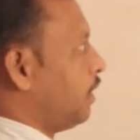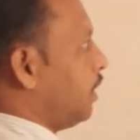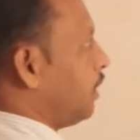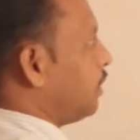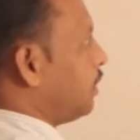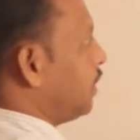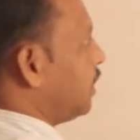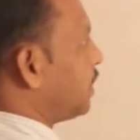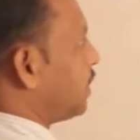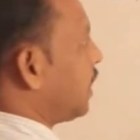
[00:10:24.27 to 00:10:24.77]

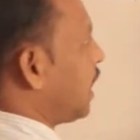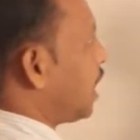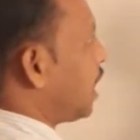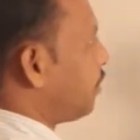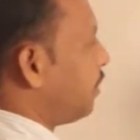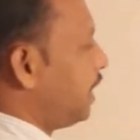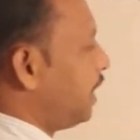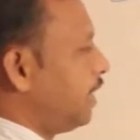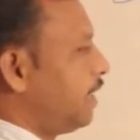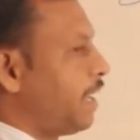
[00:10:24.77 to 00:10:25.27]
this
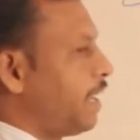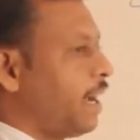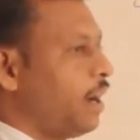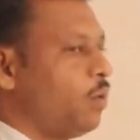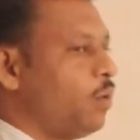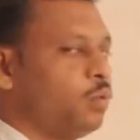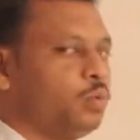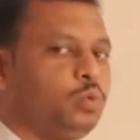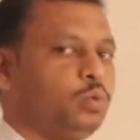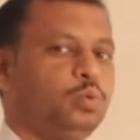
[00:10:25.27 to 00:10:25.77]
carbanion
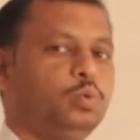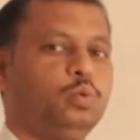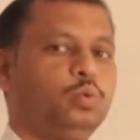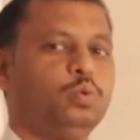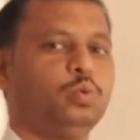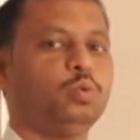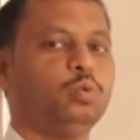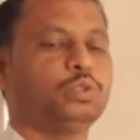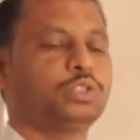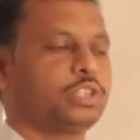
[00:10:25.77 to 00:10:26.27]
have
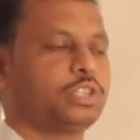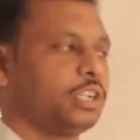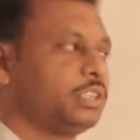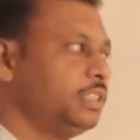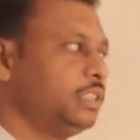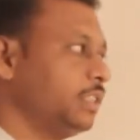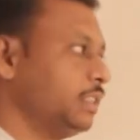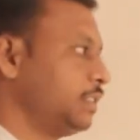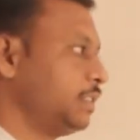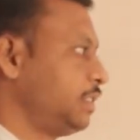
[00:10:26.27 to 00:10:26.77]
two
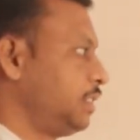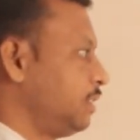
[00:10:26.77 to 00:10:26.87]
structures.